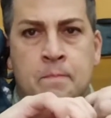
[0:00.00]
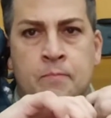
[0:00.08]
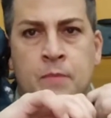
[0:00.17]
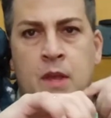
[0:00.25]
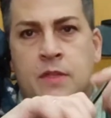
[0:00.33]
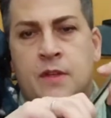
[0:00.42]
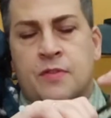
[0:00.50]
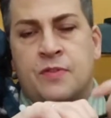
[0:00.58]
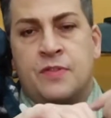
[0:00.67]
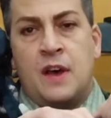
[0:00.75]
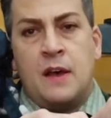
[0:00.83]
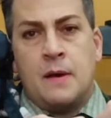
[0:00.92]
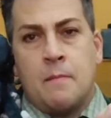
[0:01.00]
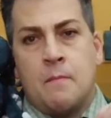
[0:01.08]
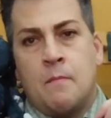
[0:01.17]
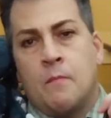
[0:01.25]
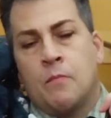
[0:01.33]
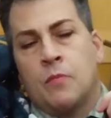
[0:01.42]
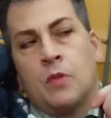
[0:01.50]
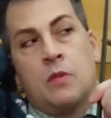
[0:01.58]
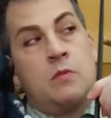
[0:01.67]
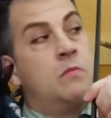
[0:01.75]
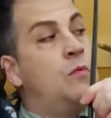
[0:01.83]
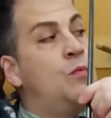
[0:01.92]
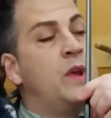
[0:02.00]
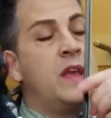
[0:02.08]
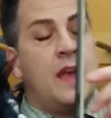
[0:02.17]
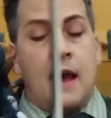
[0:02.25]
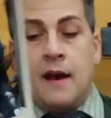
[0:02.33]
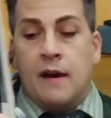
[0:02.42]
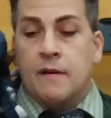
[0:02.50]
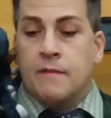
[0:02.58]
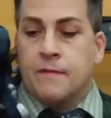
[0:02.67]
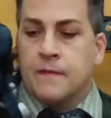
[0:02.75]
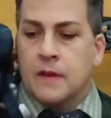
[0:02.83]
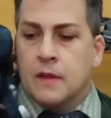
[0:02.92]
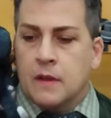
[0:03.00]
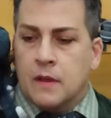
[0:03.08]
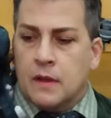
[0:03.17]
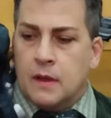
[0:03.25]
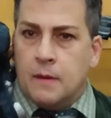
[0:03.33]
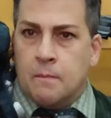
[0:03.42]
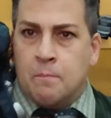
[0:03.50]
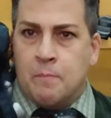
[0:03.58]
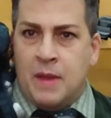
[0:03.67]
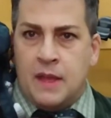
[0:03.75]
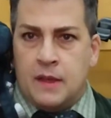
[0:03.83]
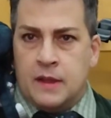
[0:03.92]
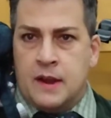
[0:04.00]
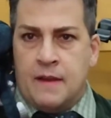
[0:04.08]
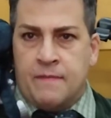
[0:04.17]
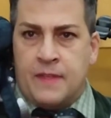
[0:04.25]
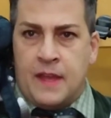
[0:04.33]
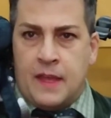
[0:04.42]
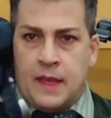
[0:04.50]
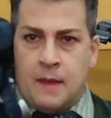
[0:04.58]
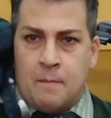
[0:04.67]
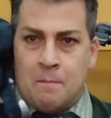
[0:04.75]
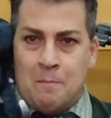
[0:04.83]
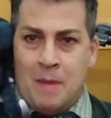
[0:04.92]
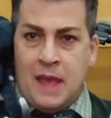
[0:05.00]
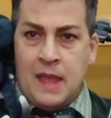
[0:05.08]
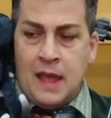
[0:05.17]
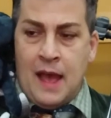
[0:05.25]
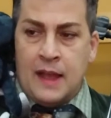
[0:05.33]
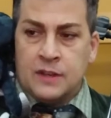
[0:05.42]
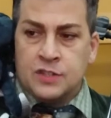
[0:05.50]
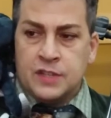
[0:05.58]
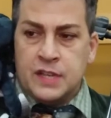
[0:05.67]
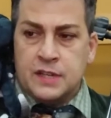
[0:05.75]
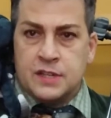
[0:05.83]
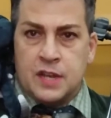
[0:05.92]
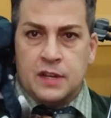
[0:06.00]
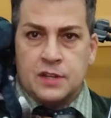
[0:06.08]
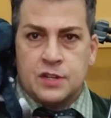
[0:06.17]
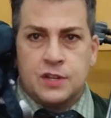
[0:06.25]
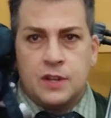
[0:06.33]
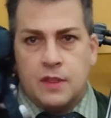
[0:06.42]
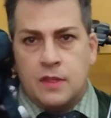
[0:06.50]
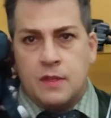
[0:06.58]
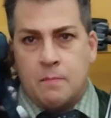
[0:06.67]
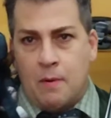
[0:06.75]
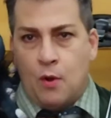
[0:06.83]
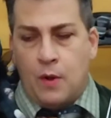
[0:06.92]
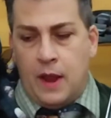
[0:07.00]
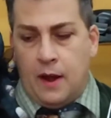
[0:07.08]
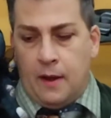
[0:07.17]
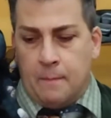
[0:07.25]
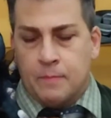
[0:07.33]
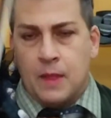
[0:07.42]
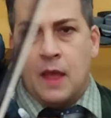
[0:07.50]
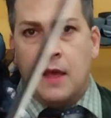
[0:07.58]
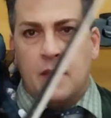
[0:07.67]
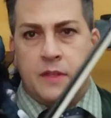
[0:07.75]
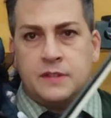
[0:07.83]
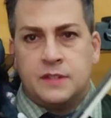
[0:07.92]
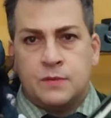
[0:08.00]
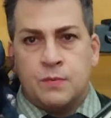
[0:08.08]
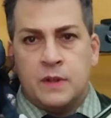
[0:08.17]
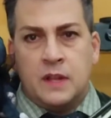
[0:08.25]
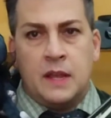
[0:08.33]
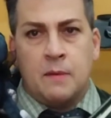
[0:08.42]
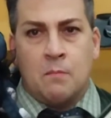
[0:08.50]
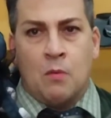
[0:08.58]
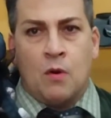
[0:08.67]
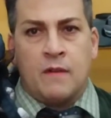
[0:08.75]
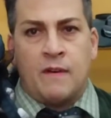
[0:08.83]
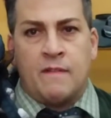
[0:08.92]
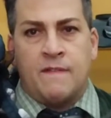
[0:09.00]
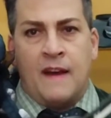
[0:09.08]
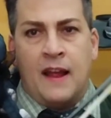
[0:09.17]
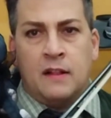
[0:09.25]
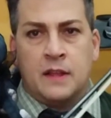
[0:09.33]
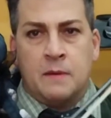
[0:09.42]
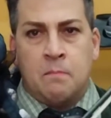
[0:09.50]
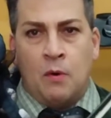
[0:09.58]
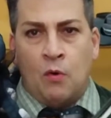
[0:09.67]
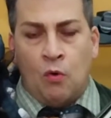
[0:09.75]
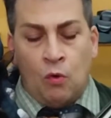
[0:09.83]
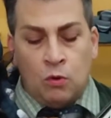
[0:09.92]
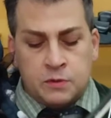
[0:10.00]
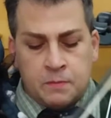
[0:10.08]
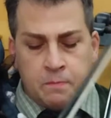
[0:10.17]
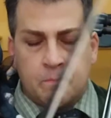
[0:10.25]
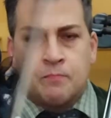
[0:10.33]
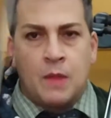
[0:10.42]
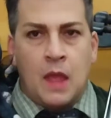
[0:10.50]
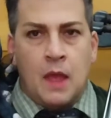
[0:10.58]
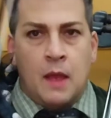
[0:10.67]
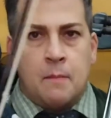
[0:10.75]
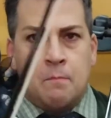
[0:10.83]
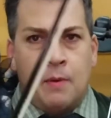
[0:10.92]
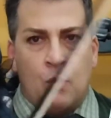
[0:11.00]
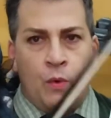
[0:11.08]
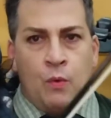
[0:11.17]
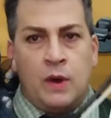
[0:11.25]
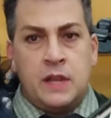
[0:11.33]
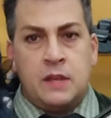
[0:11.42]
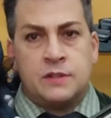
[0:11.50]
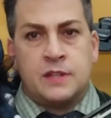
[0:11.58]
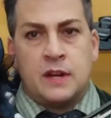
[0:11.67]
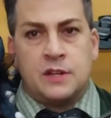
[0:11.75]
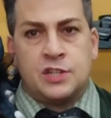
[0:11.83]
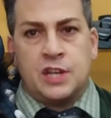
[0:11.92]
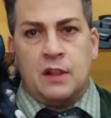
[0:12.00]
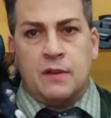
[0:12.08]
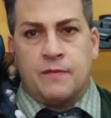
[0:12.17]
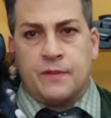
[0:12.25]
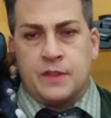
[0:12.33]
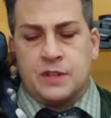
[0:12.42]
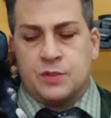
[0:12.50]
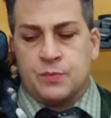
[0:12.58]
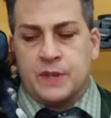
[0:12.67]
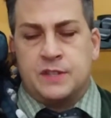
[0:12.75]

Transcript: The thumb we have bent enough that it may actually touch the bow hair. This is really more of a violin bow hold, but we want to use it on cello for this reason.